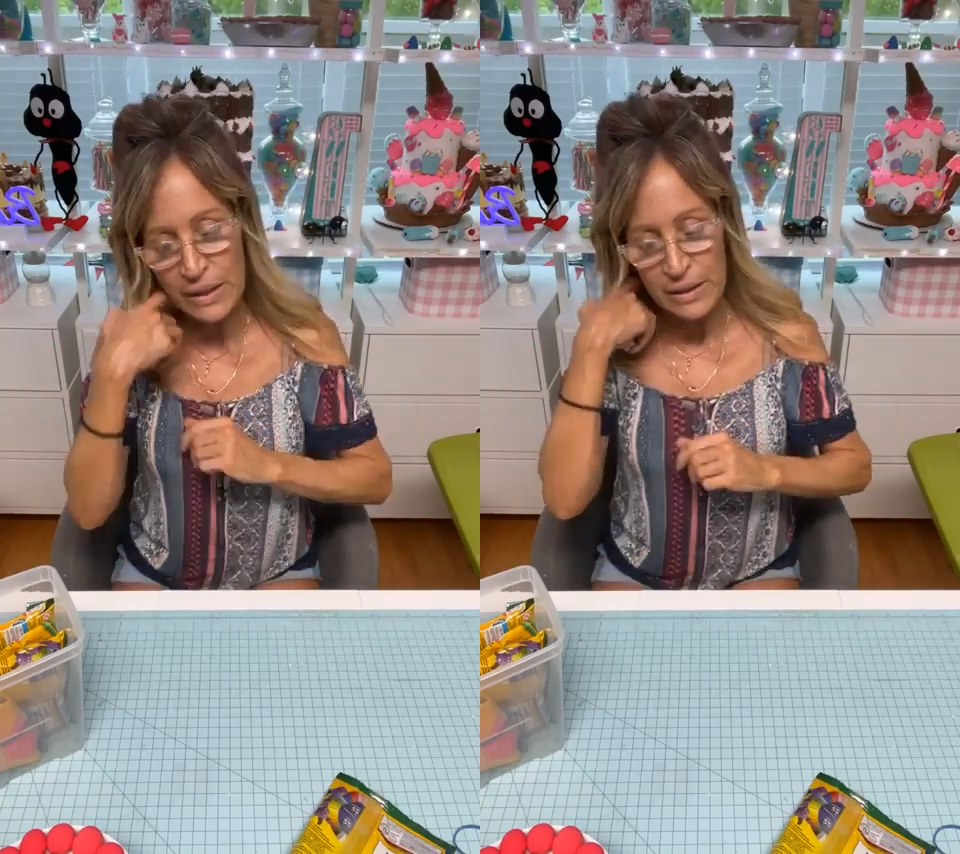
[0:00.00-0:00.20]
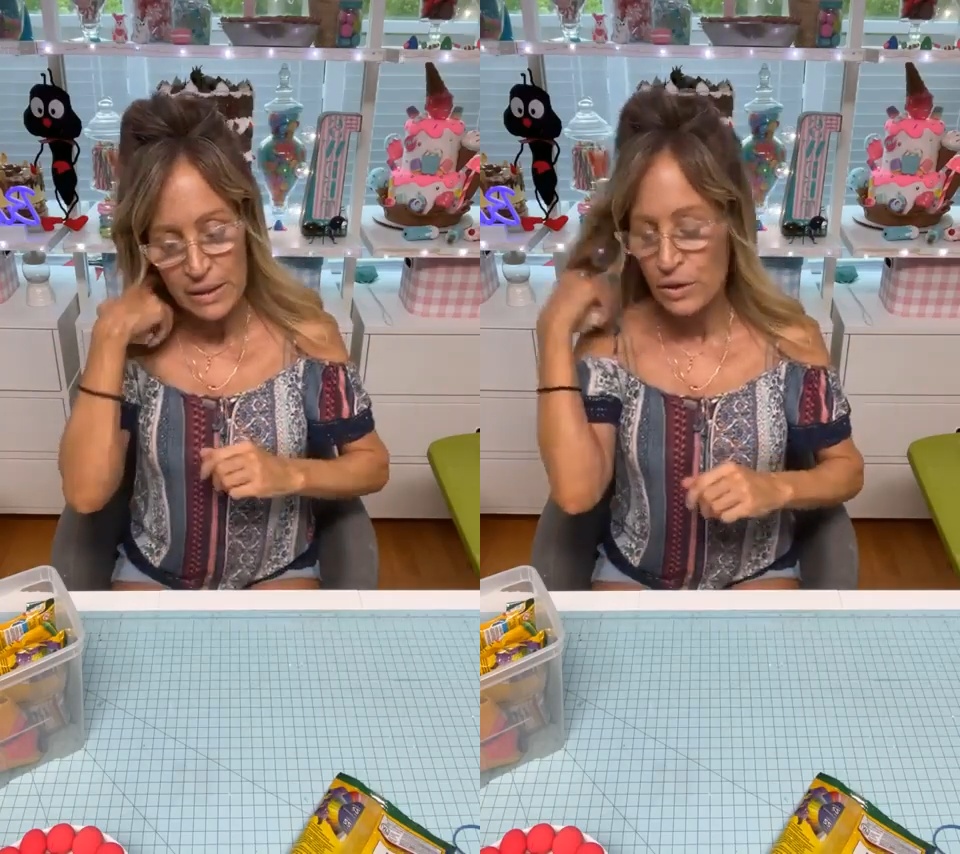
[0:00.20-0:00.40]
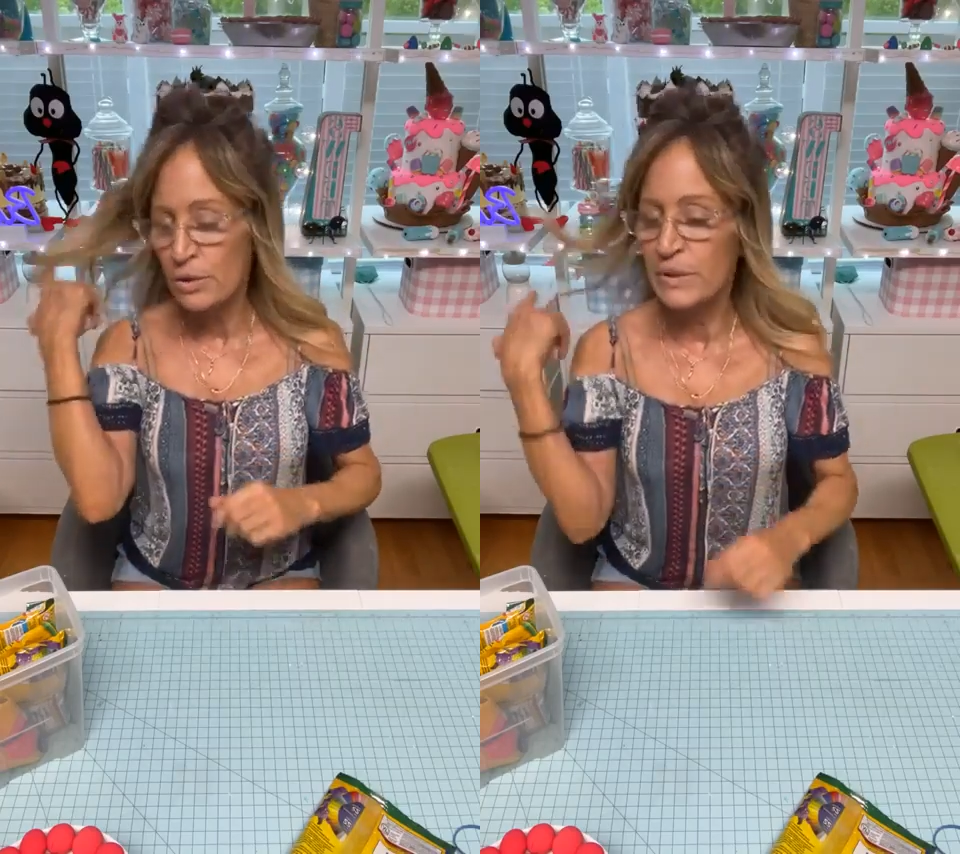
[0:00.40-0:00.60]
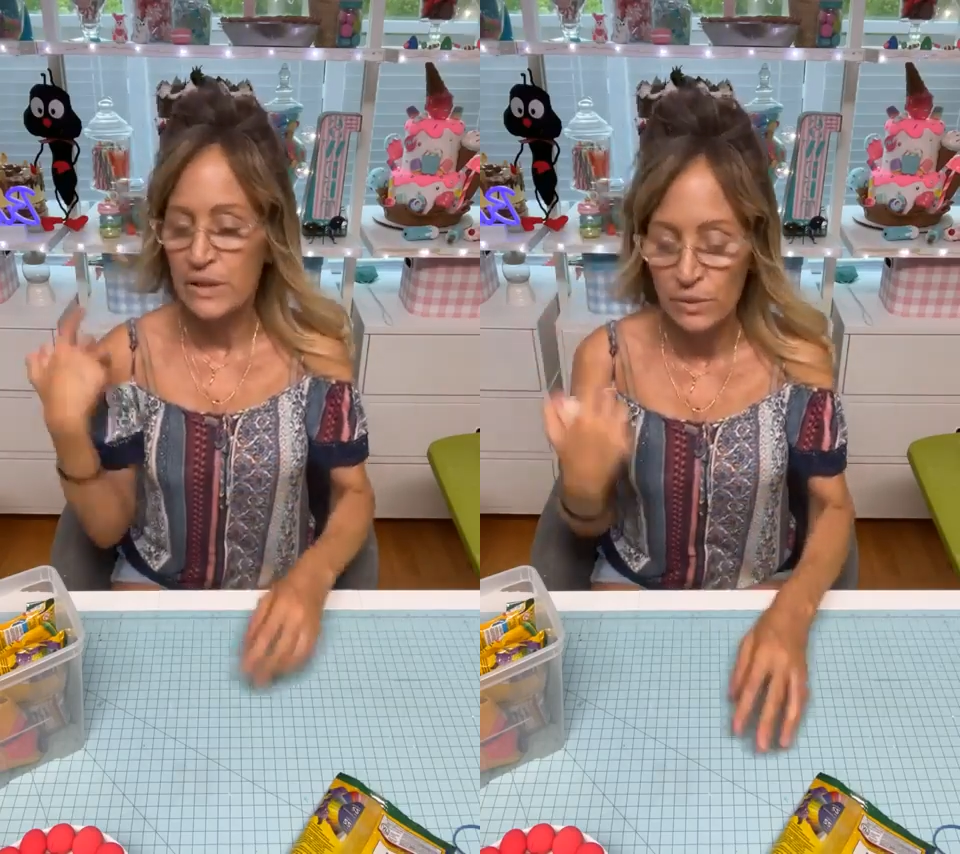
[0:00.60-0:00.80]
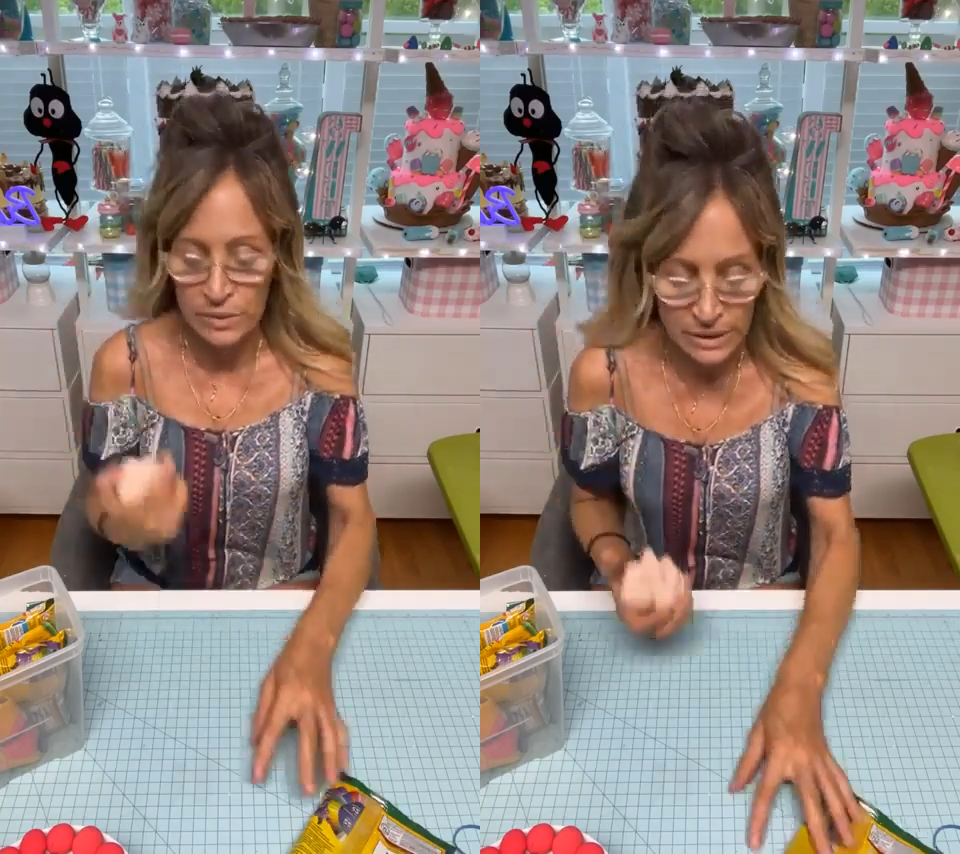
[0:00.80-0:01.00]
it, so we
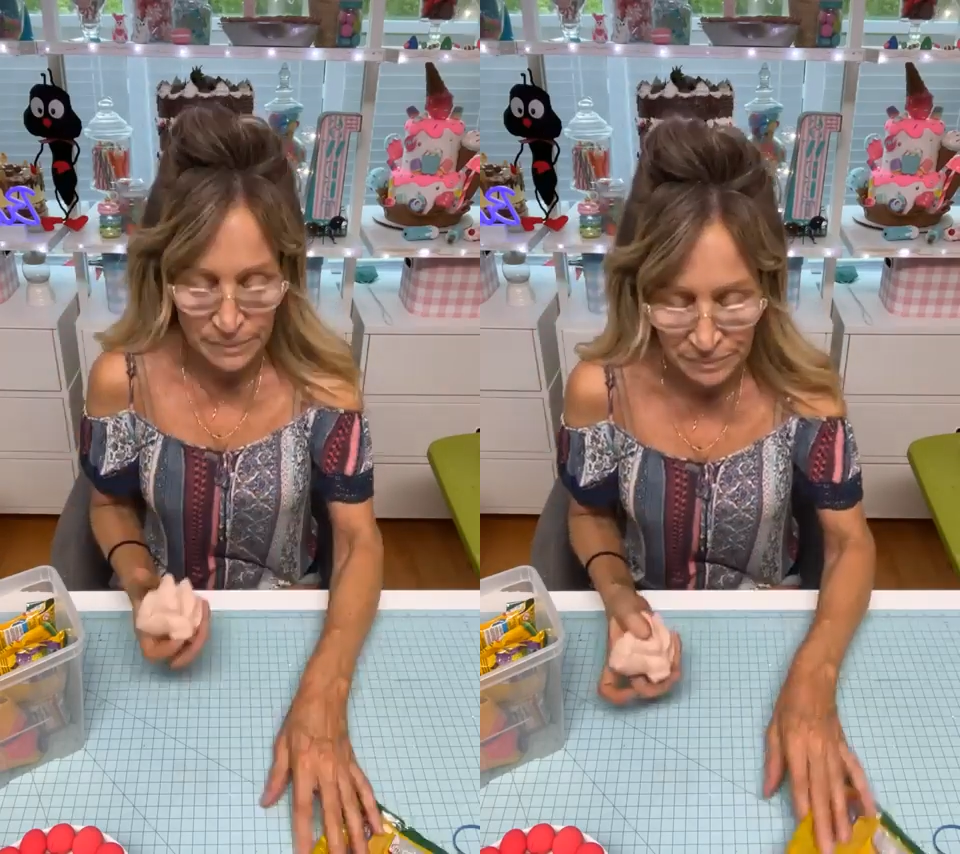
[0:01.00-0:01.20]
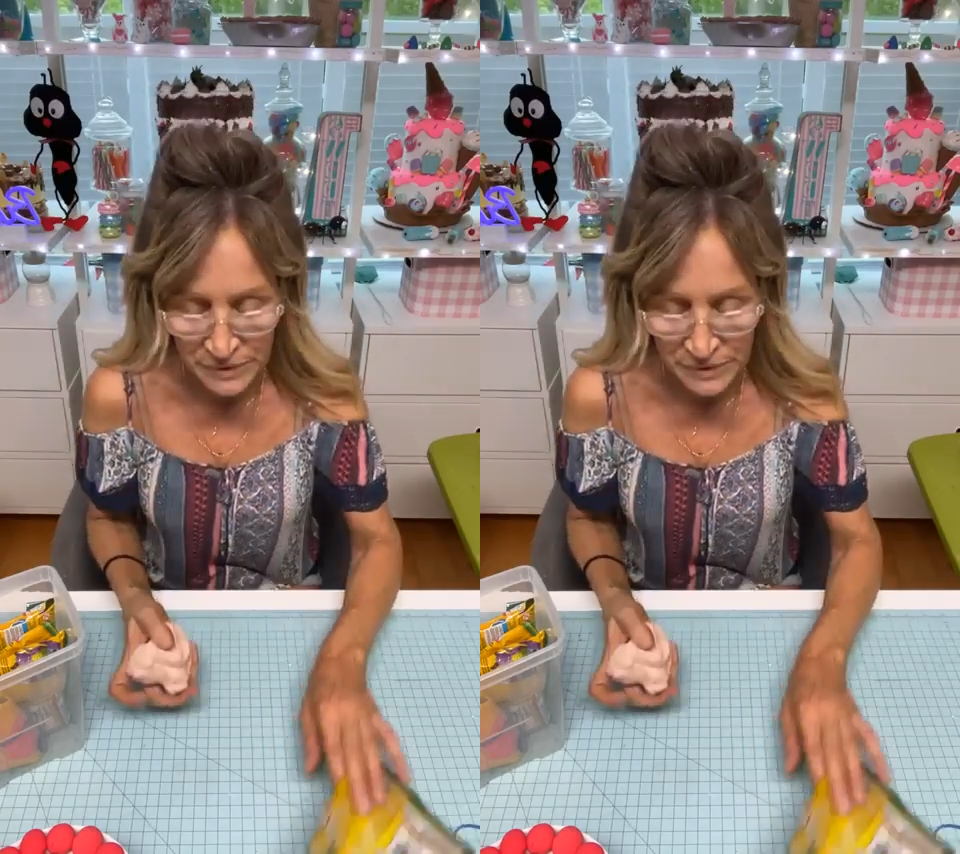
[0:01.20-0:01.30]
sold it.